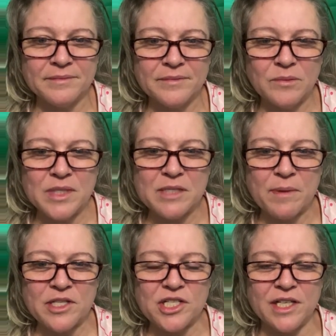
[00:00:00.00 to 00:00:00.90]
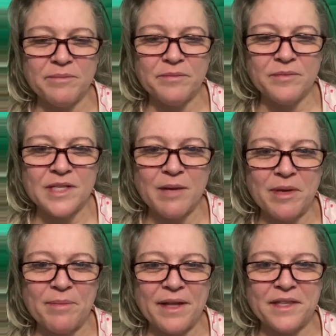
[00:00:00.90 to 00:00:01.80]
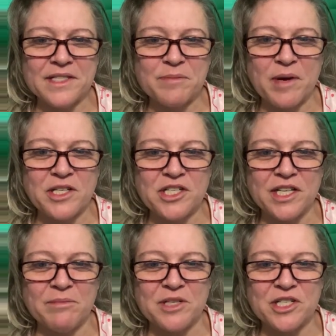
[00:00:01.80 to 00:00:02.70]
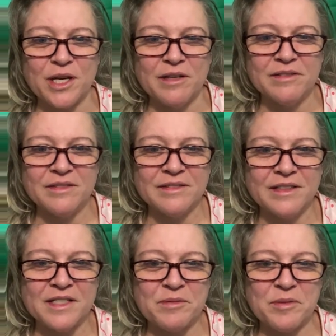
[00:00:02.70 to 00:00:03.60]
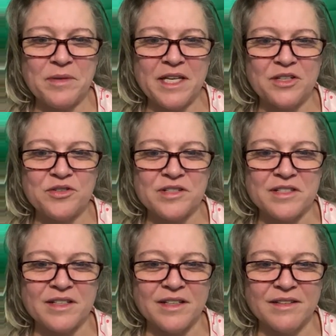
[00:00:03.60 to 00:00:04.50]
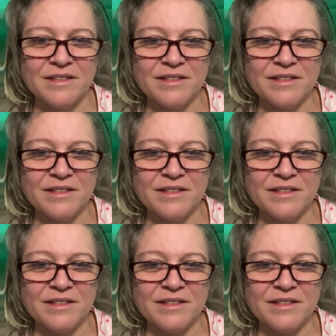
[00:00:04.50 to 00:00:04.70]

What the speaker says: What spreadsheet? Tell me about this spreadsheet, Michelle. This would be interesting.